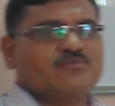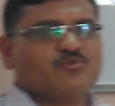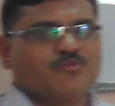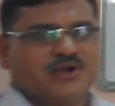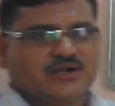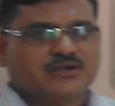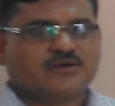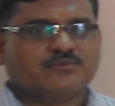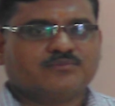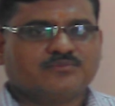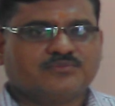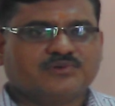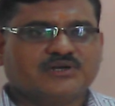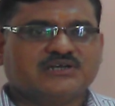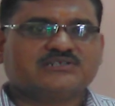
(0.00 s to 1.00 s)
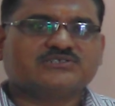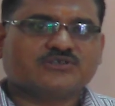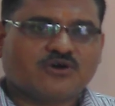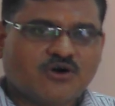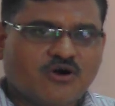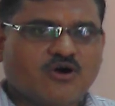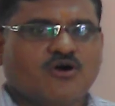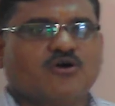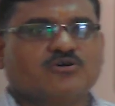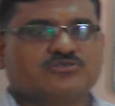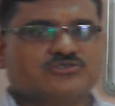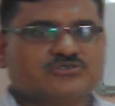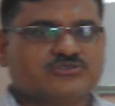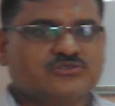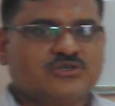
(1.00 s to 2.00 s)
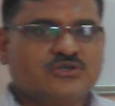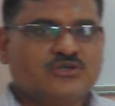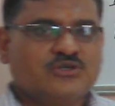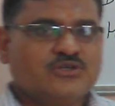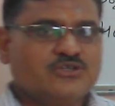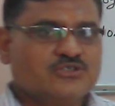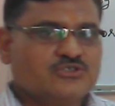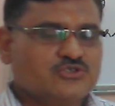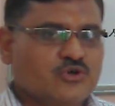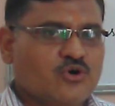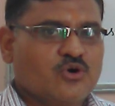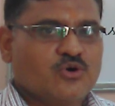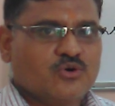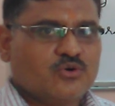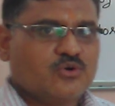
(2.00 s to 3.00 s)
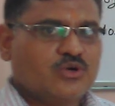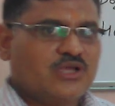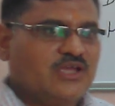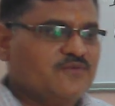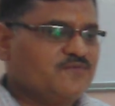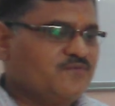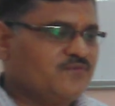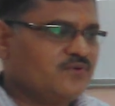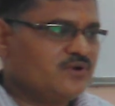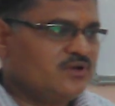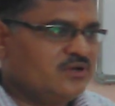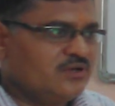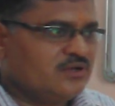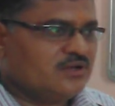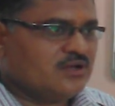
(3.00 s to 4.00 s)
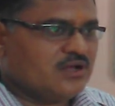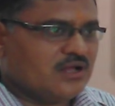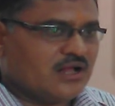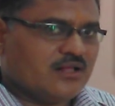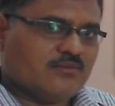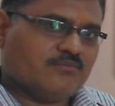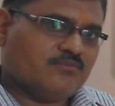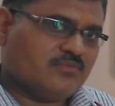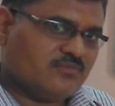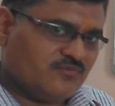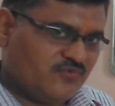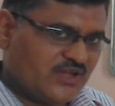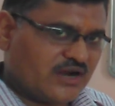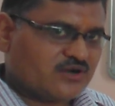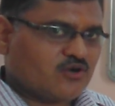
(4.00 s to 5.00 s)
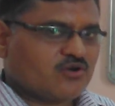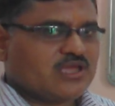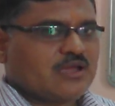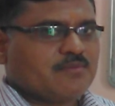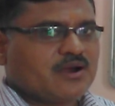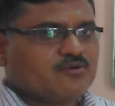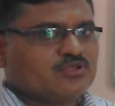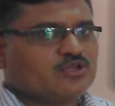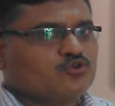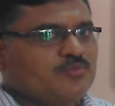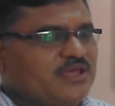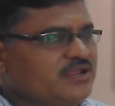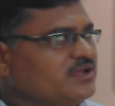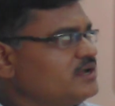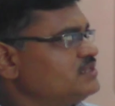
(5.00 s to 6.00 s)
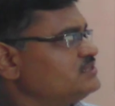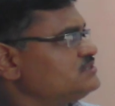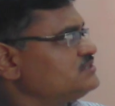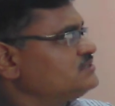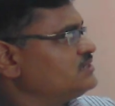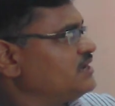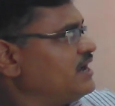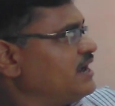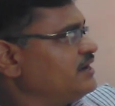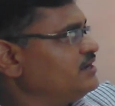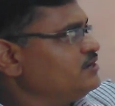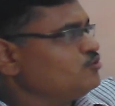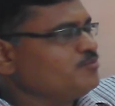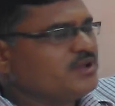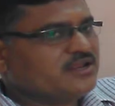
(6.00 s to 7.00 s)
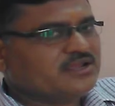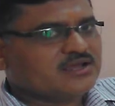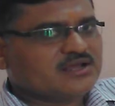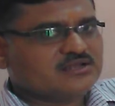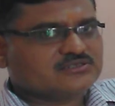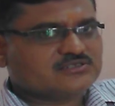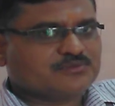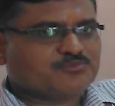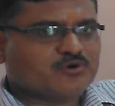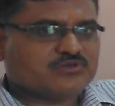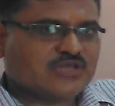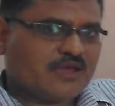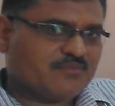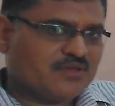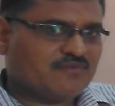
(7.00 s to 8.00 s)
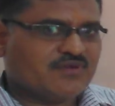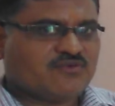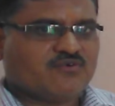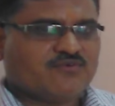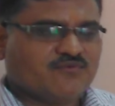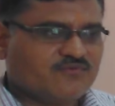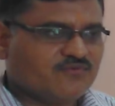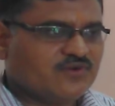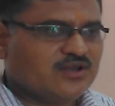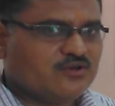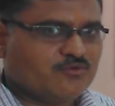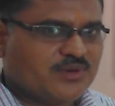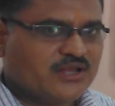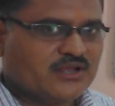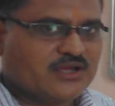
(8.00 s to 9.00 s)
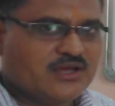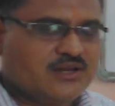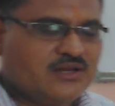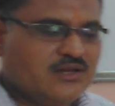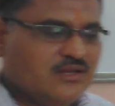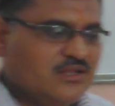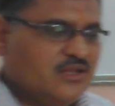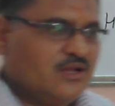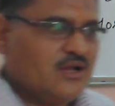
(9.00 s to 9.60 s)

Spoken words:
momentum? It's horse. So if we are talking about the numericals, and in numerical, suppose I am giving you one numerical.